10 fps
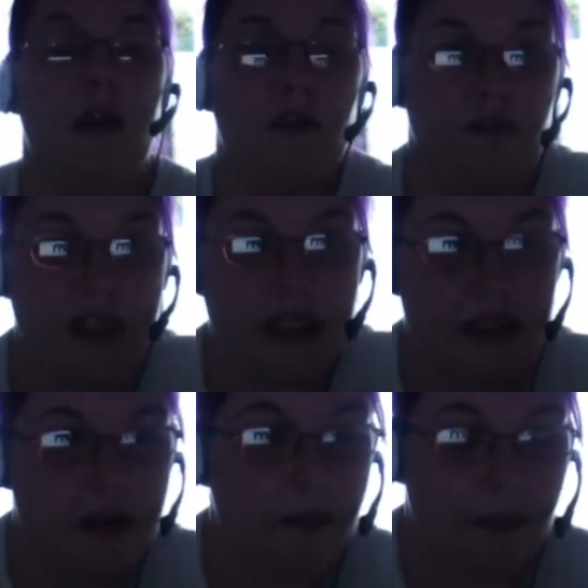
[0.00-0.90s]
or go visit
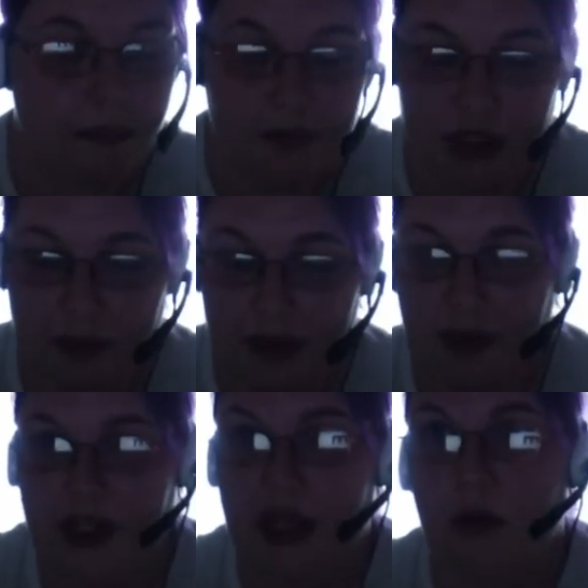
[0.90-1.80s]
some, some
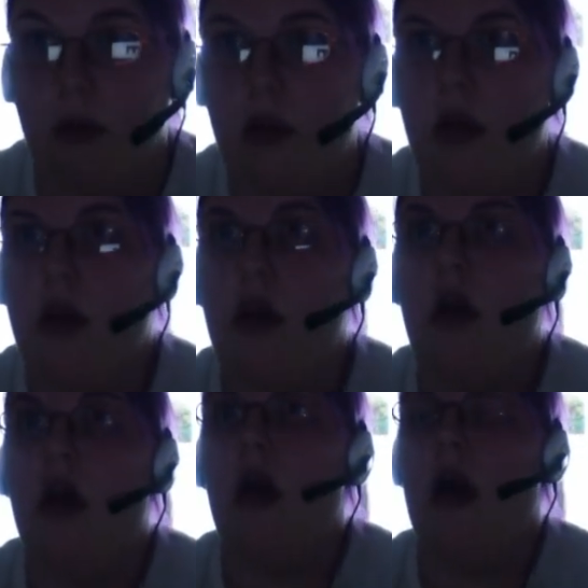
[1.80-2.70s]
other channel.
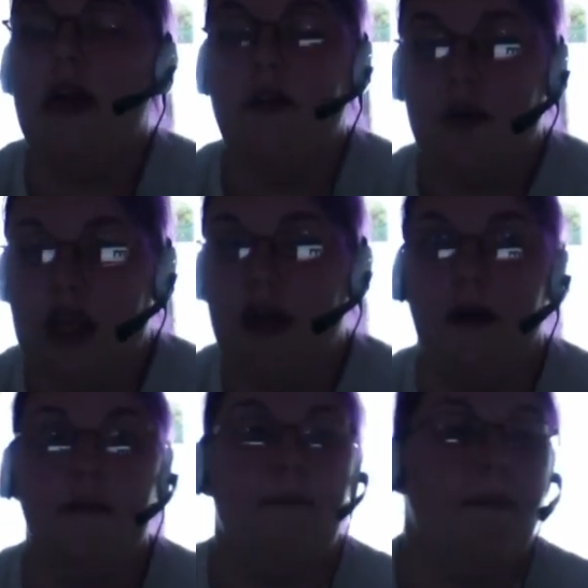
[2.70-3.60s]
I don't
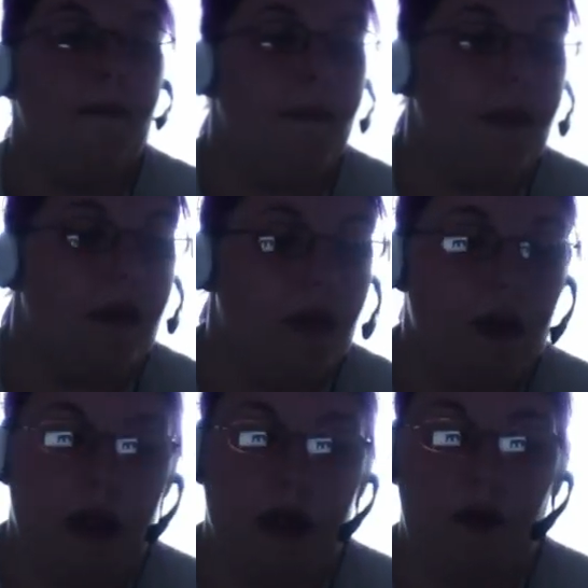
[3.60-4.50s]
care.
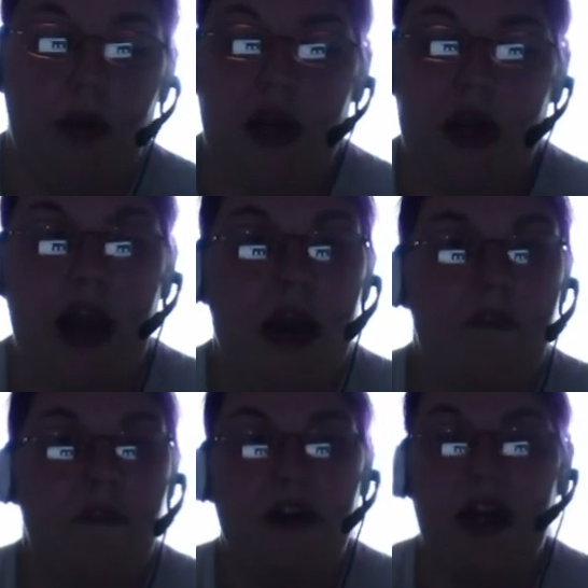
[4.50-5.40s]
You know what? I
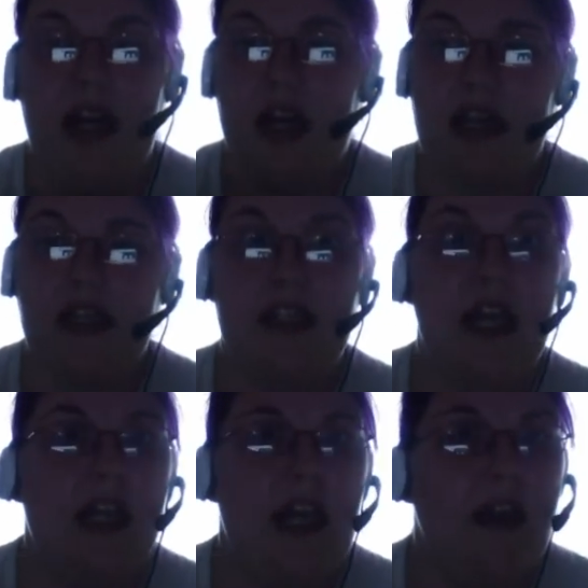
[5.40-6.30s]
have a very nice
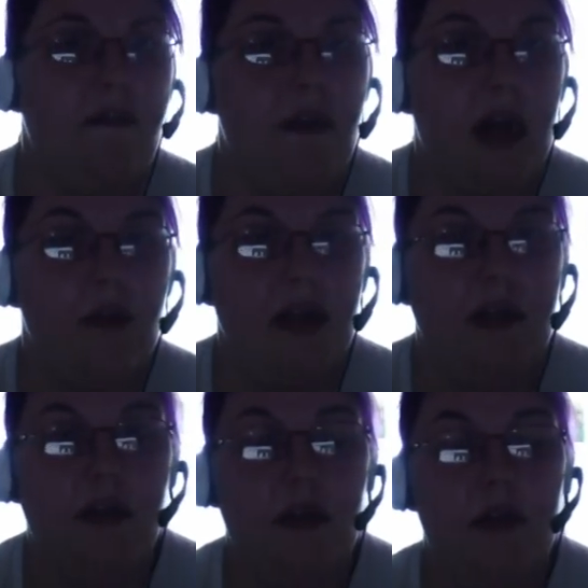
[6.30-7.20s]
dedicated
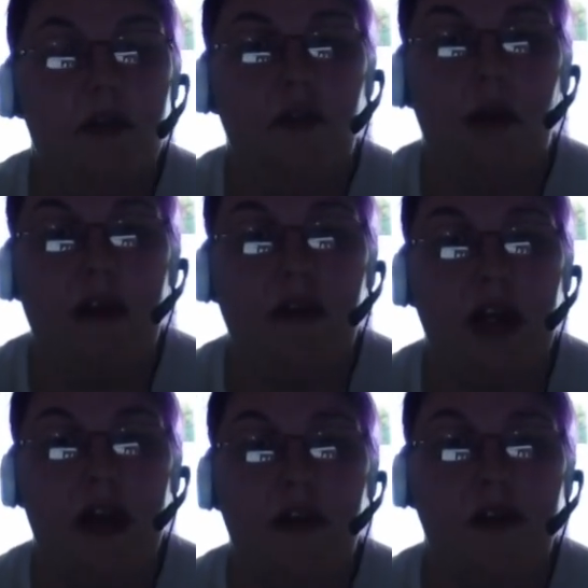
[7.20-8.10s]
following to my
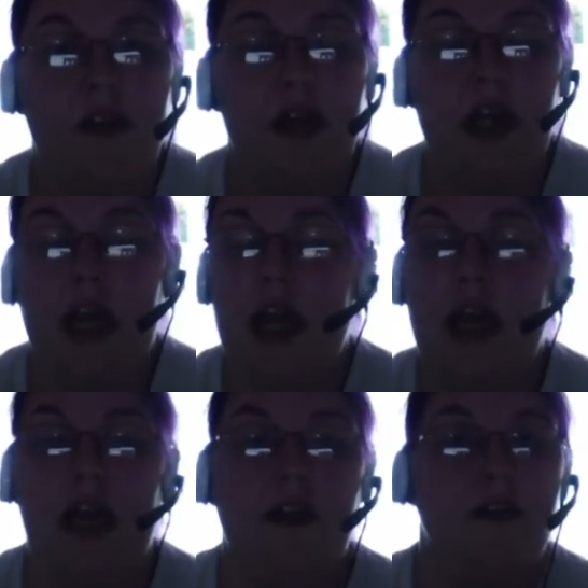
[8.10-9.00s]
videos,
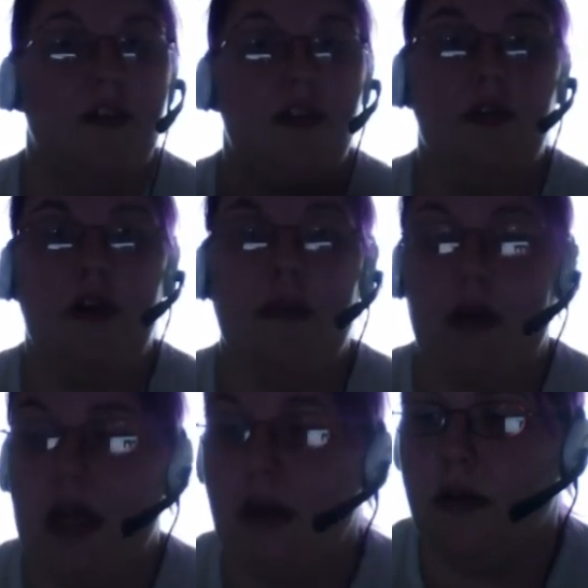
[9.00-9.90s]
and screw anybody